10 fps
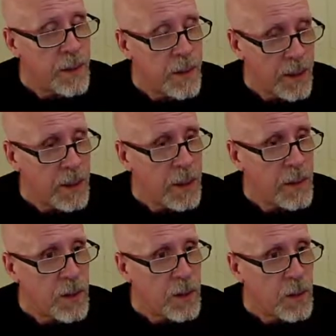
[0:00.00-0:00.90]
I think that's
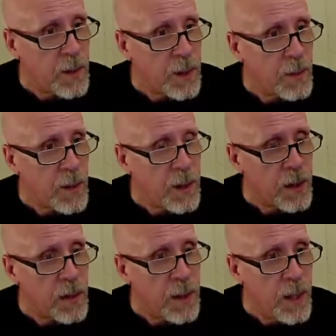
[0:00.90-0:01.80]
interesting, right?
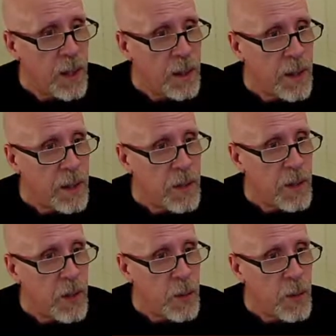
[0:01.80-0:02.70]
That's the
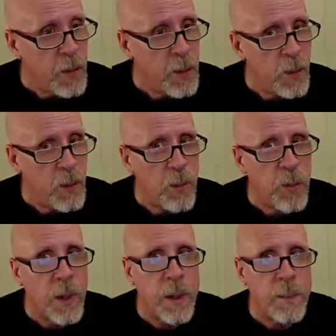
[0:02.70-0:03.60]
usual
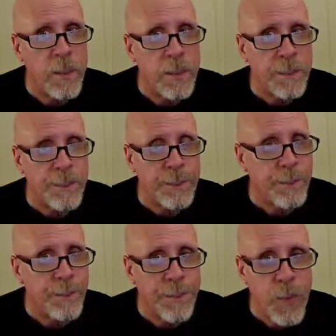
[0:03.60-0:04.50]

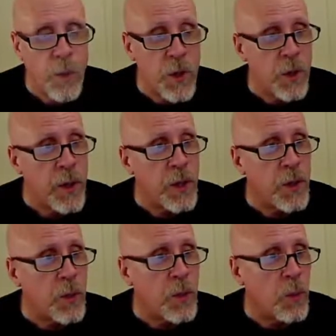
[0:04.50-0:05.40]
restriction
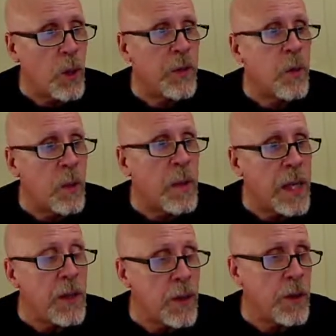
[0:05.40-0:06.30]
on what the
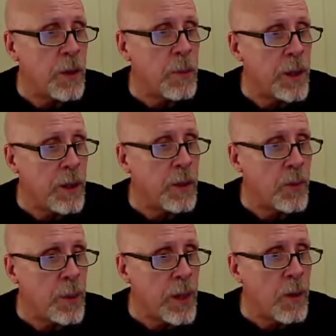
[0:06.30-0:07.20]
remainder should be. The
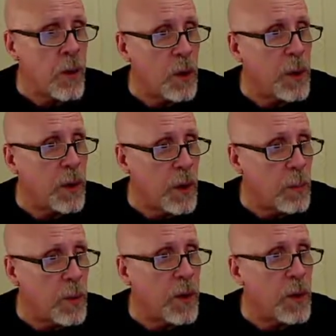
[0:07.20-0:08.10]
remainder ought to be a
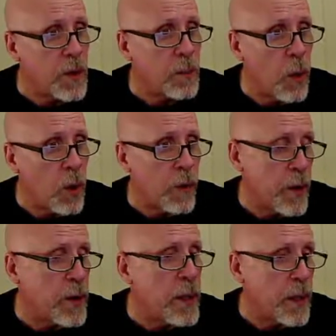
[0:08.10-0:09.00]
number that's smaller than
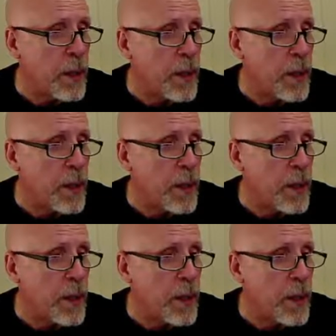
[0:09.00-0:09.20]
D.